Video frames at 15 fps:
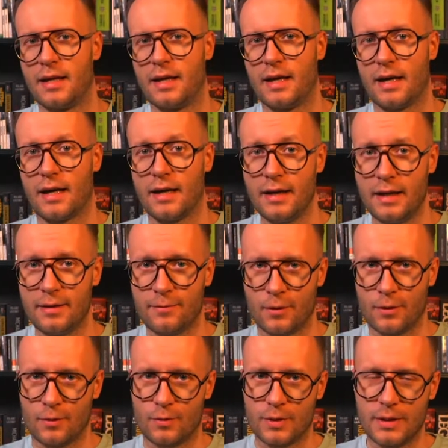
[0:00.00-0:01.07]
I have
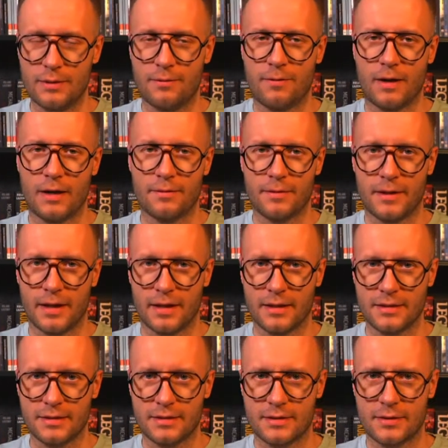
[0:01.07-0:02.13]
already 5
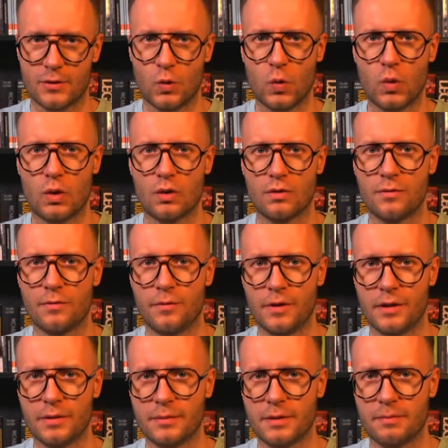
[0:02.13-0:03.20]
guests who
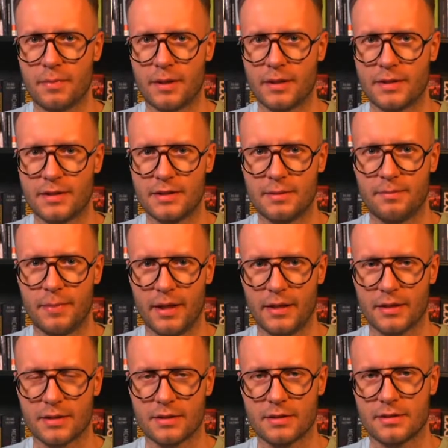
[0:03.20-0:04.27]
confirmed participation,